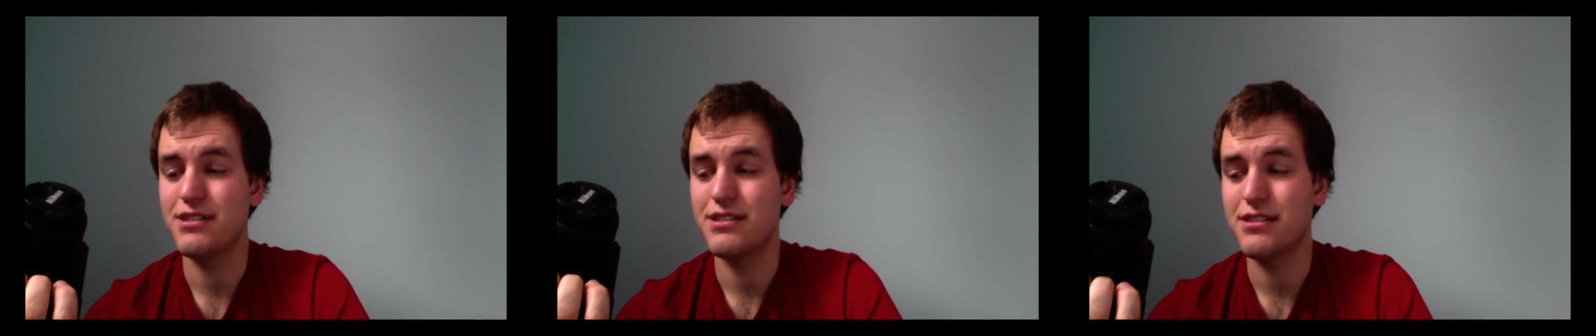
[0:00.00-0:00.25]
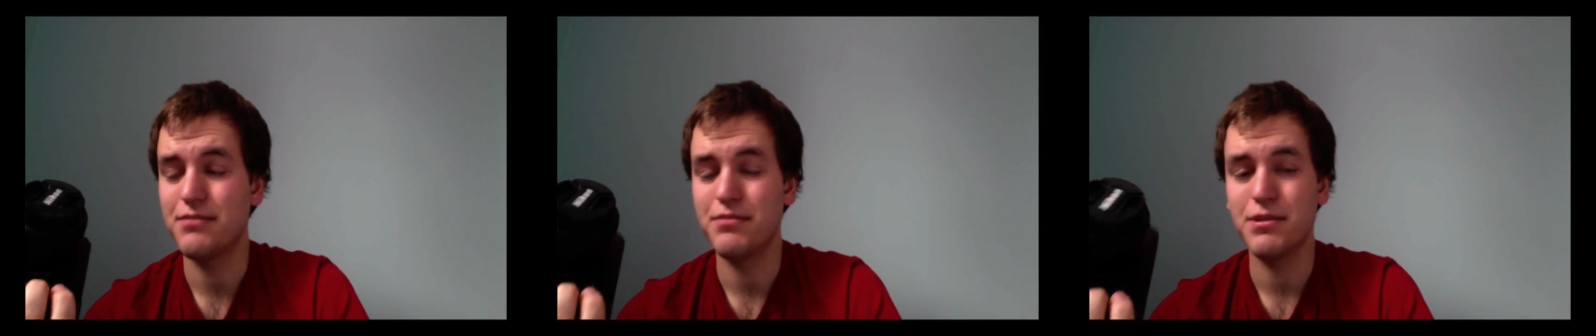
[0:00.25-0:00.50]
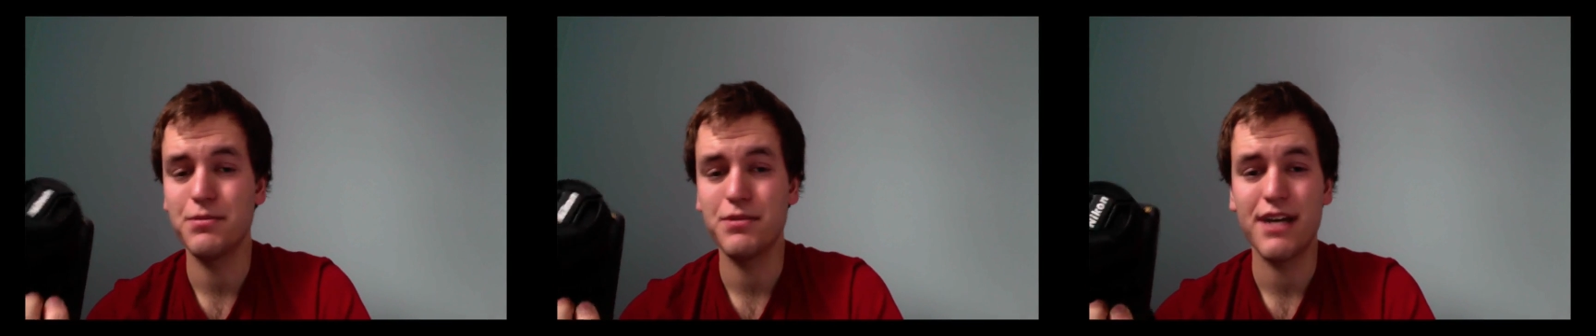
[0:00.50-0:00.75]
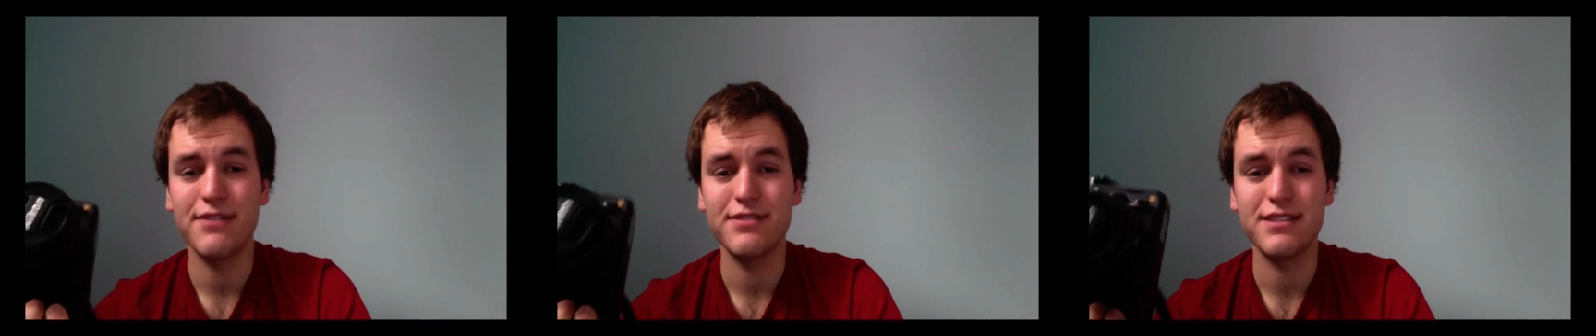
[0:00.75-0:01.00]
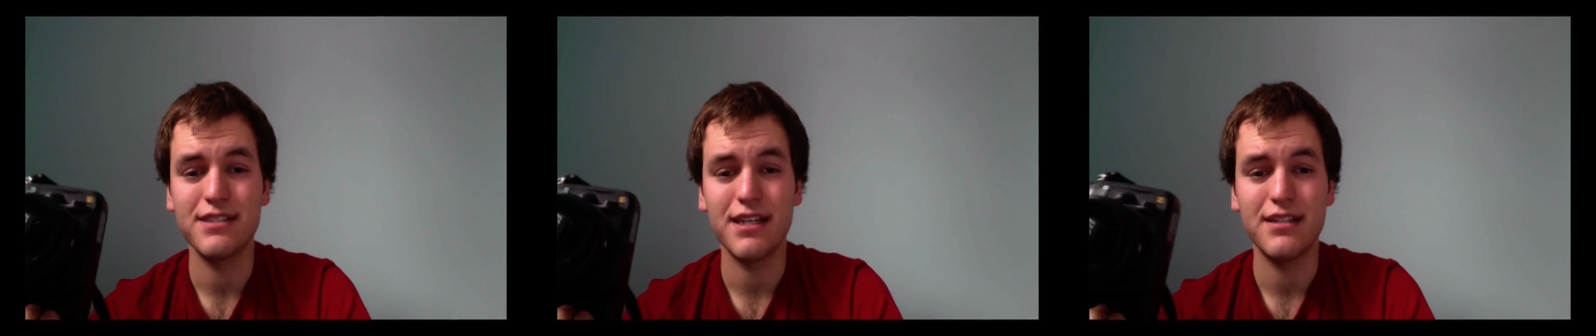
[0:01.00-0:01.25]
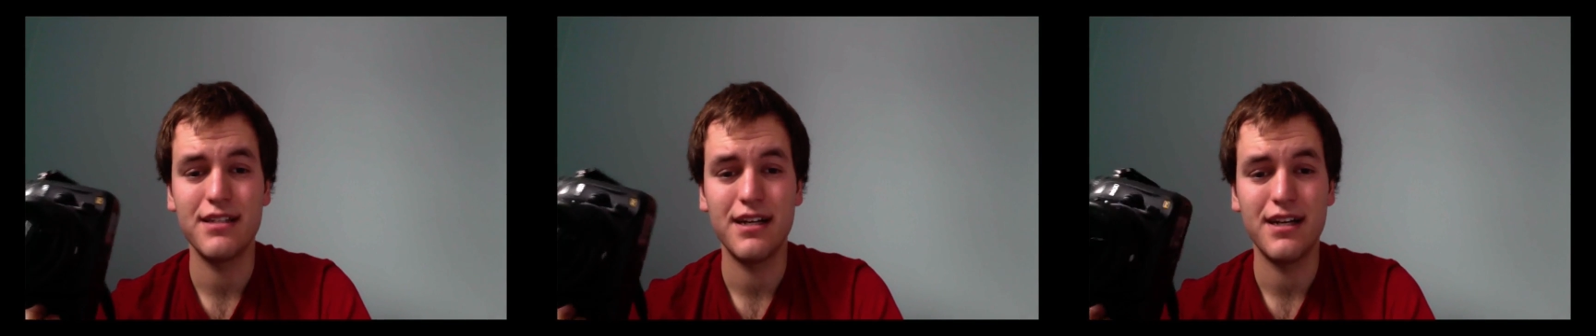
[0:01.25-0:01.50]
as some people have
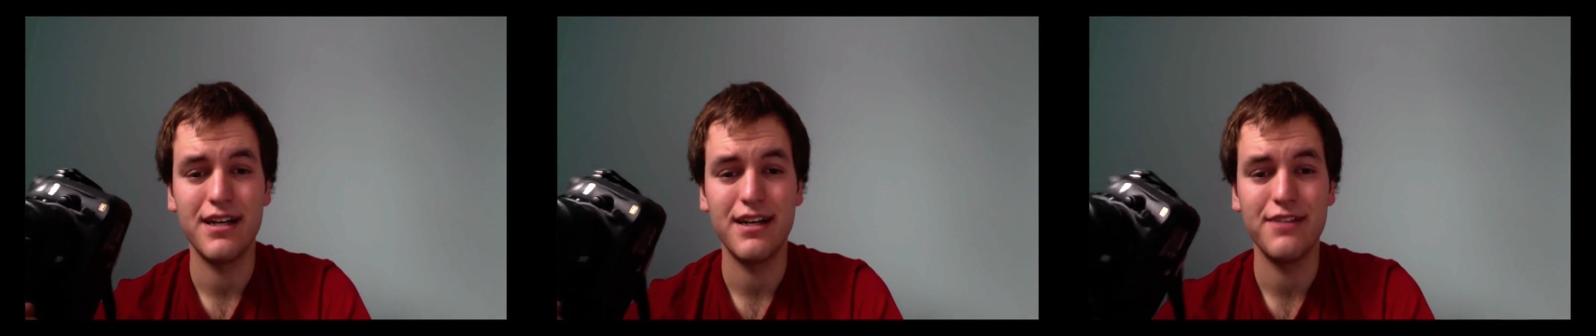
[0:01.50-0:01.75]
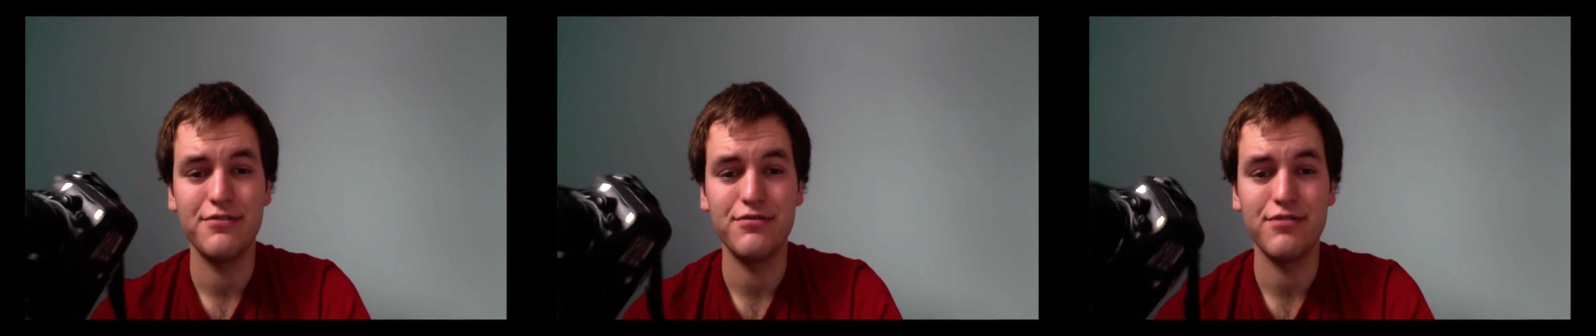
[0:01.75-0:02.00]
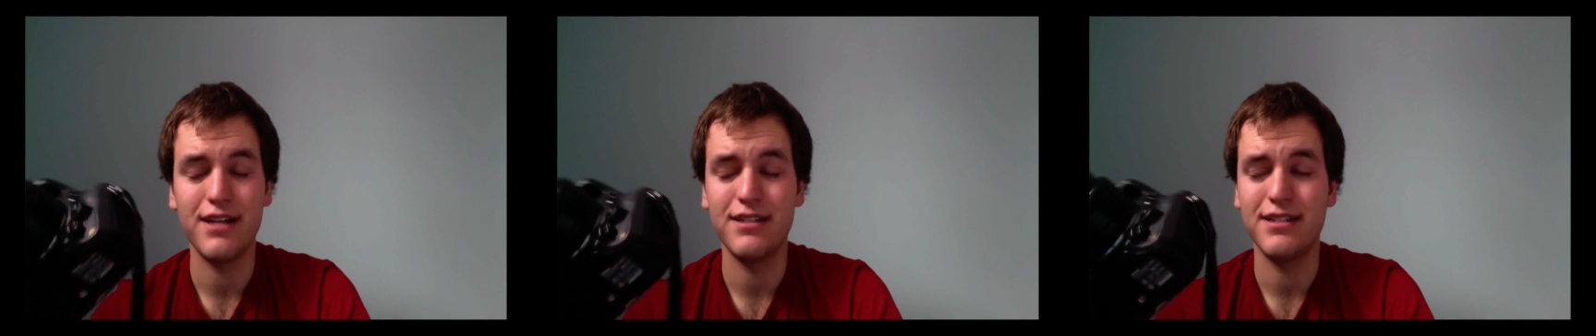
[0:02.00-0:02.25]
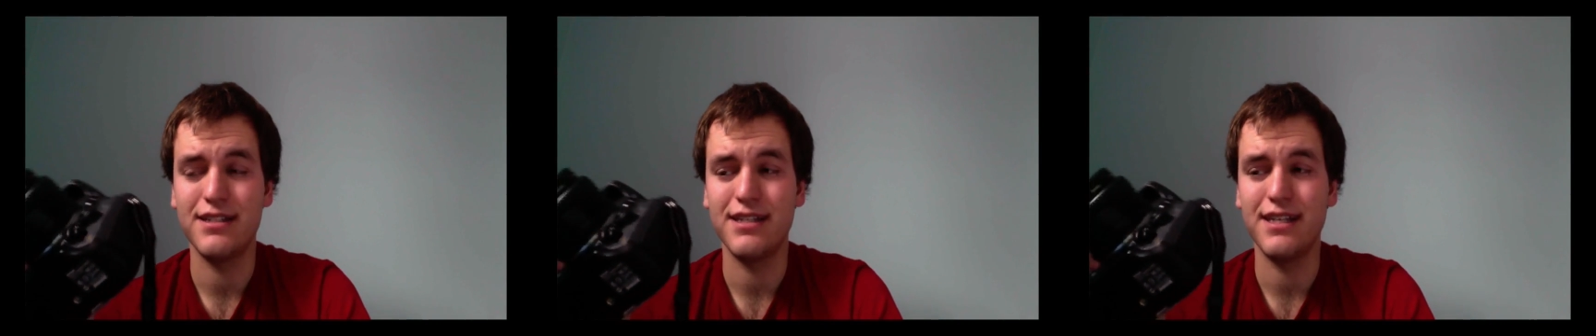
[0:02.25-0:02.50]
said, I have read,